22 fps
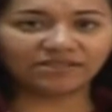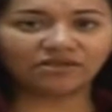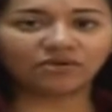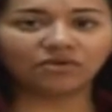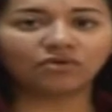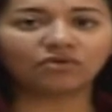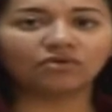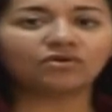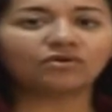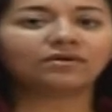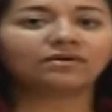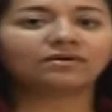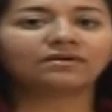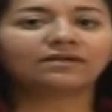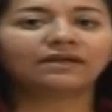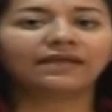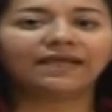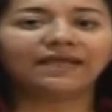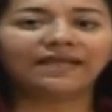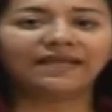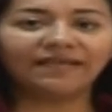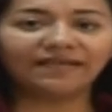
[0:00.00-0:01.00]
or
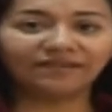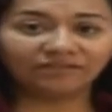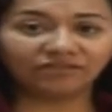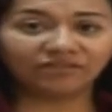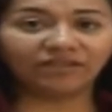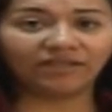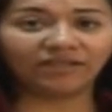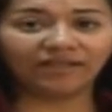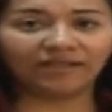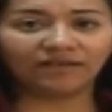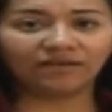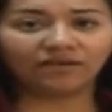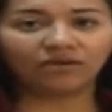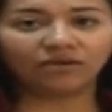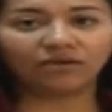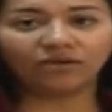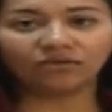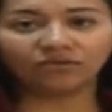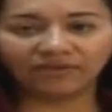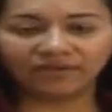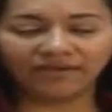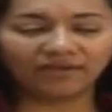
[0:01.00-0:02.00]
electrical
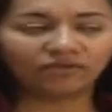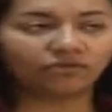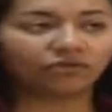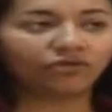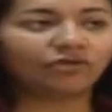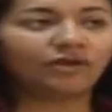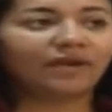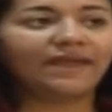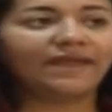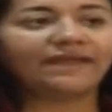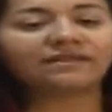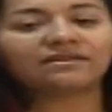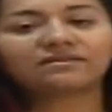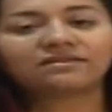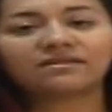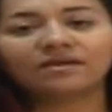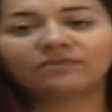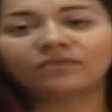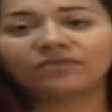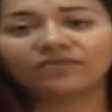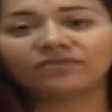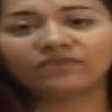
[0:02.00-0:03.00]
conductor, and
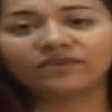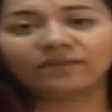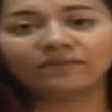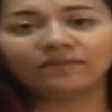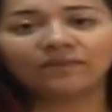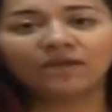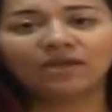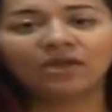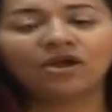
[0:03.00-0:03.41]
some of them